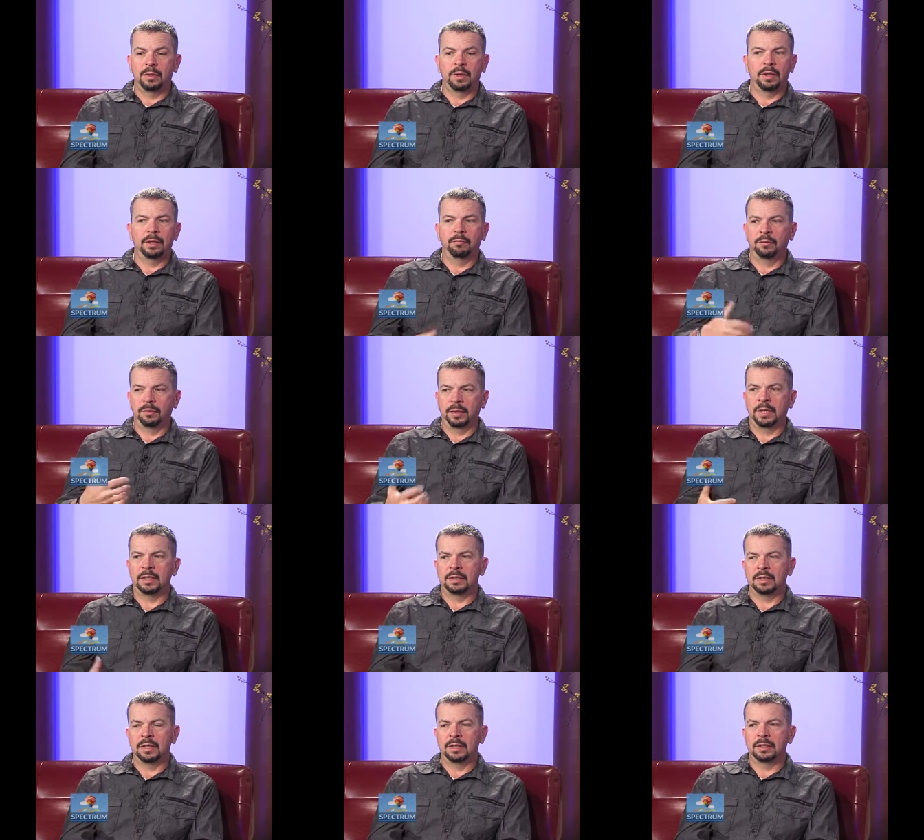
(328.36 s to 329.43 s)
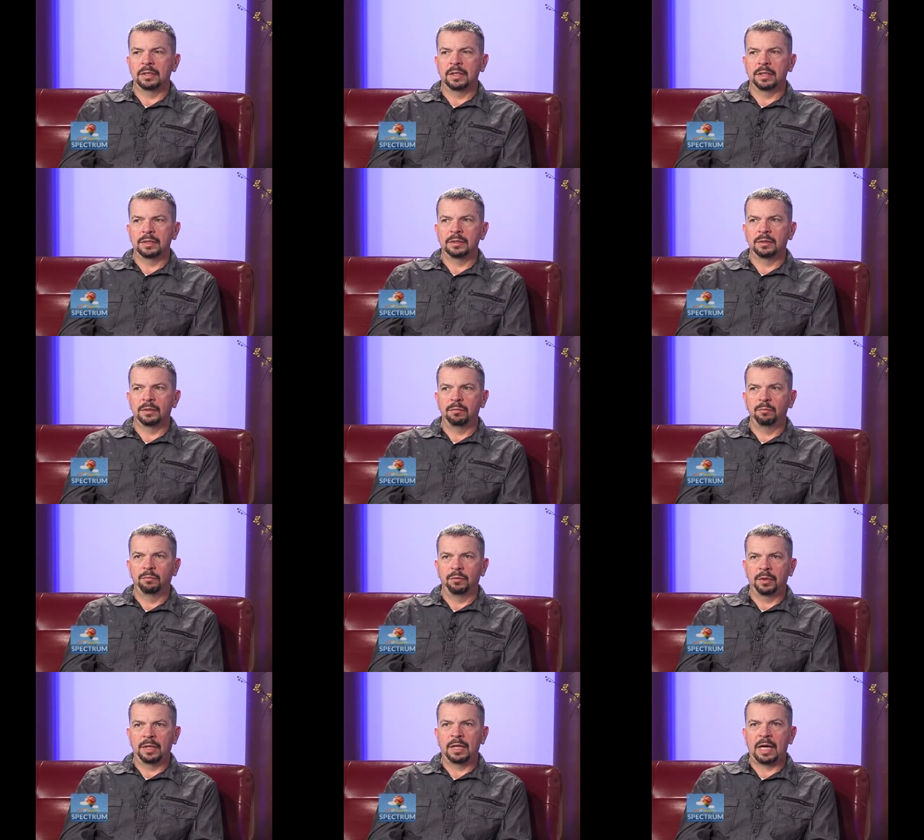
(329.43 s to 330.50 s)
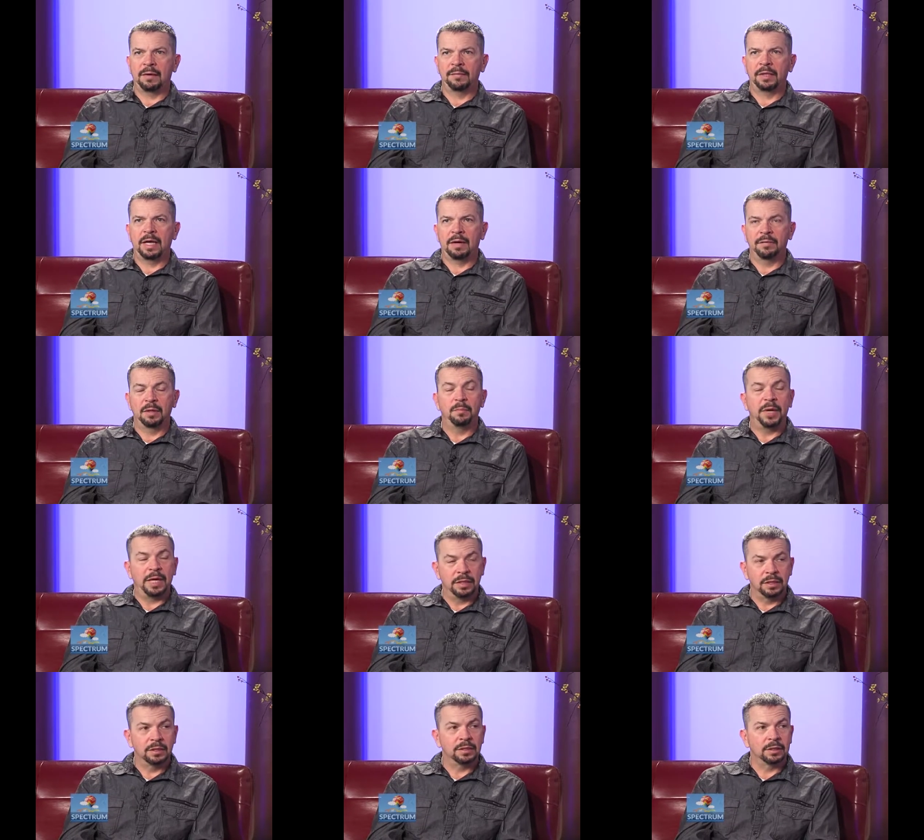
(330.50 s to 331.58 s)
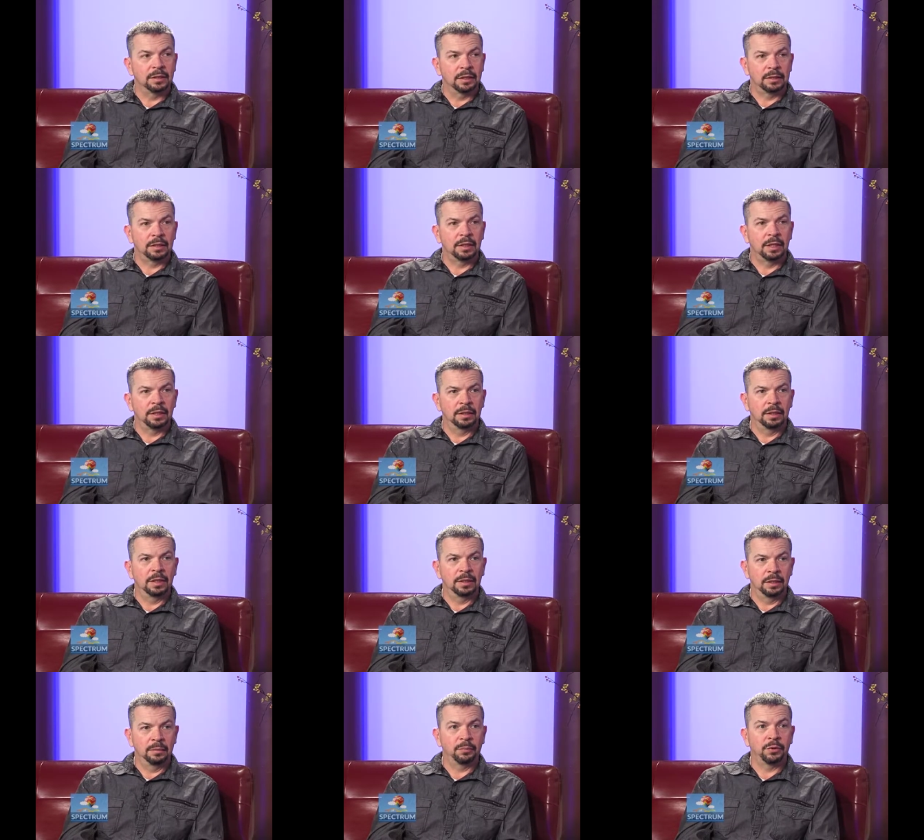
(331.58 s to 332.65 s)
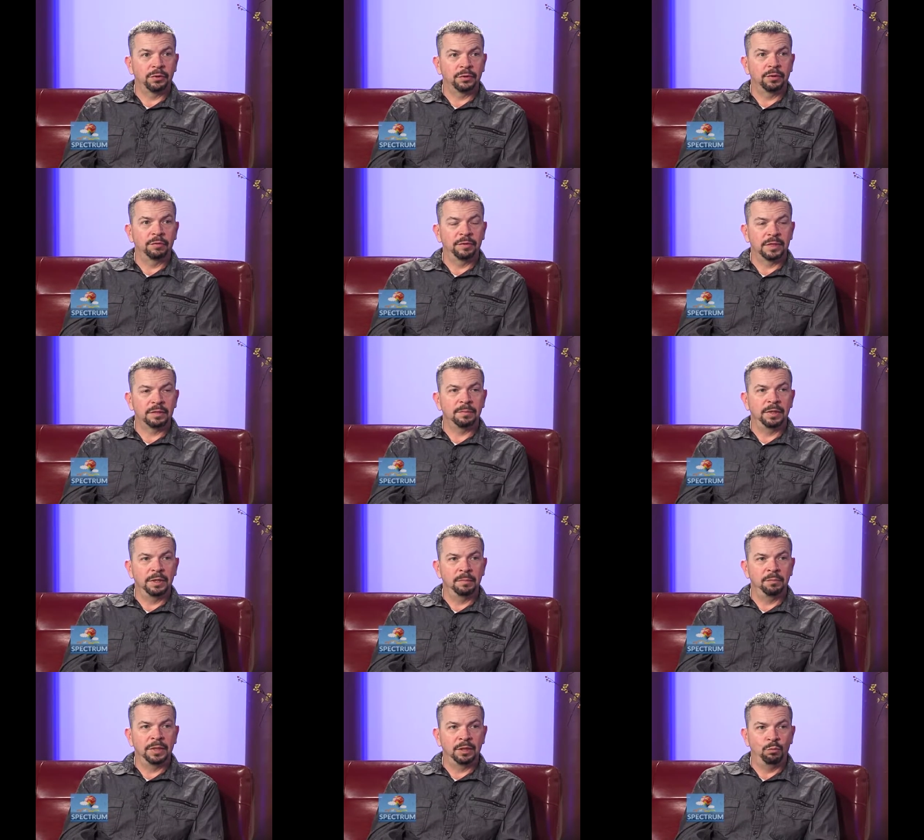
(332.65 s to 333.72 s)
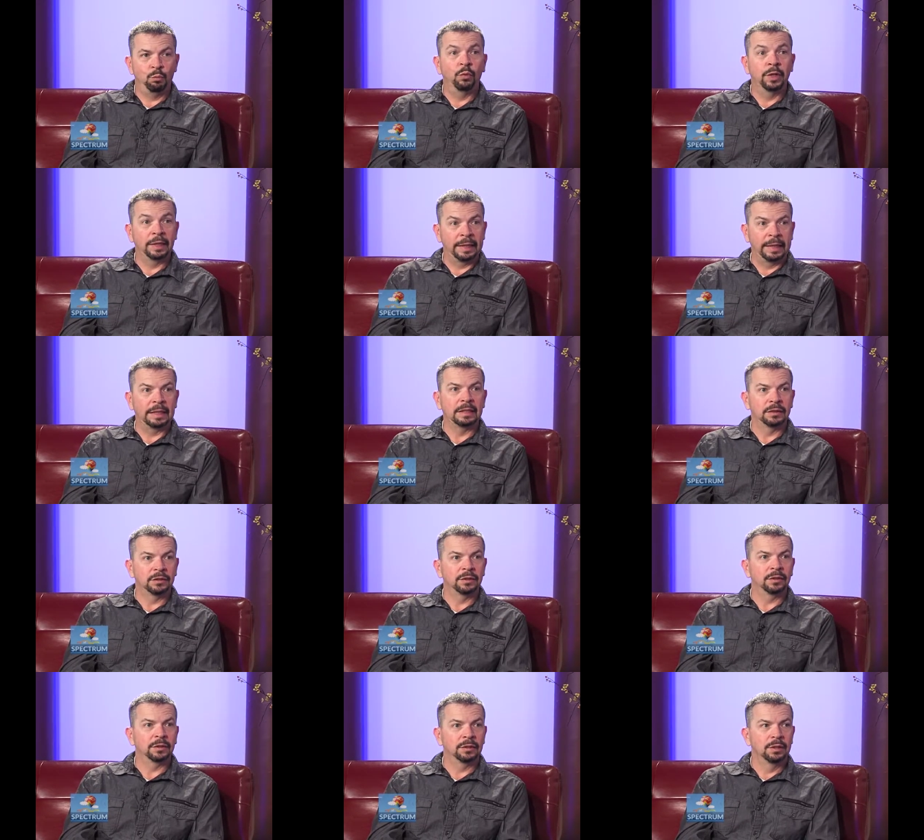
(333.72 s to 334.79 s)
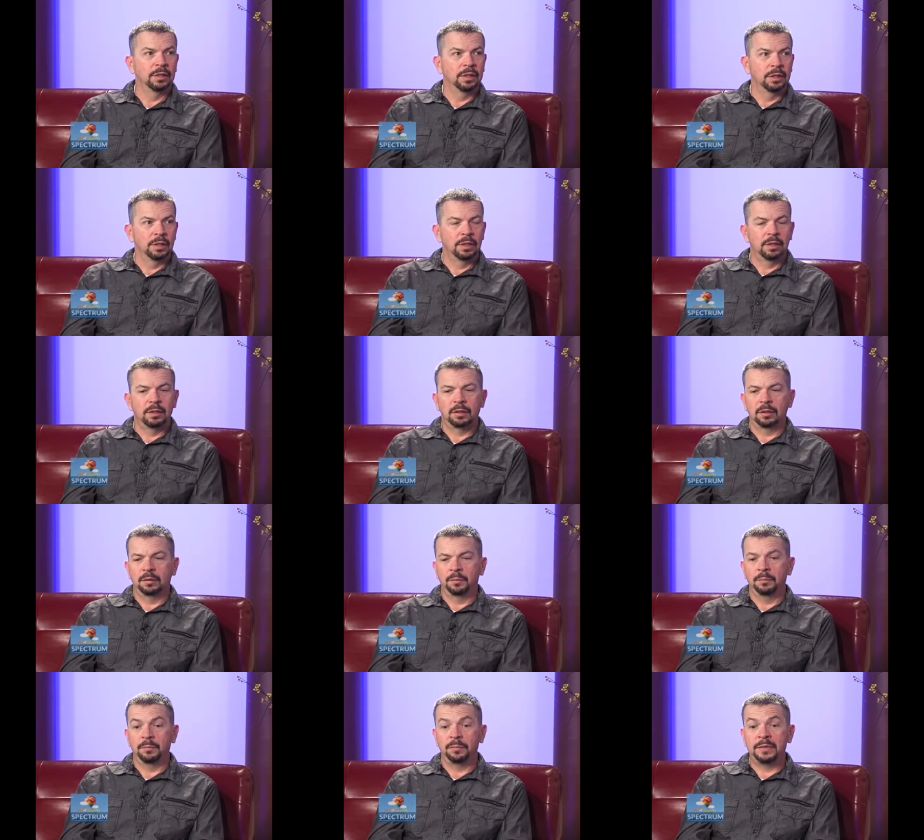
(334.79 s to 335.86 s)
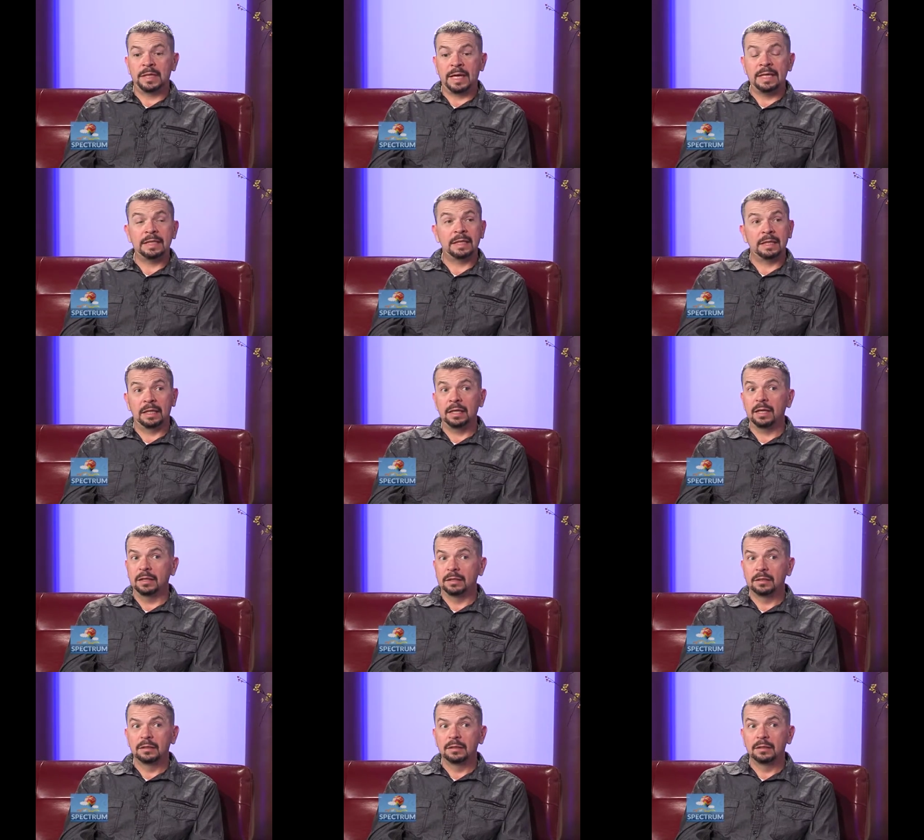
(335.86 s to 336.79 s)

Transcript: it really is, is, is really having to have the patience and the, t- and, and, the personal investment and being willing to, you know, yeah. take the hits.